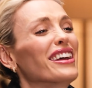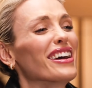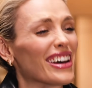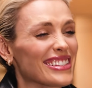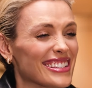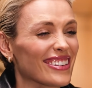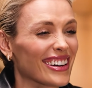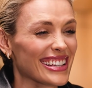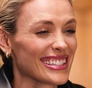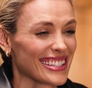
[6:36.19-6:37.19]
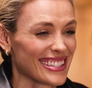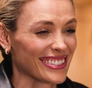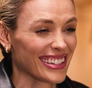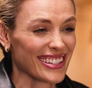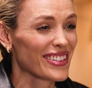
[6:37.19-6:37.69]
no, that's too honest. That's too
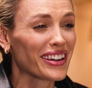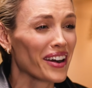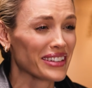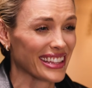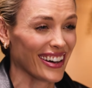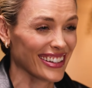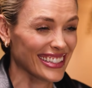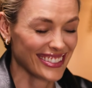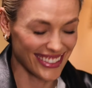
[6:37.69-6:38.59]
honest. We can't be that honest.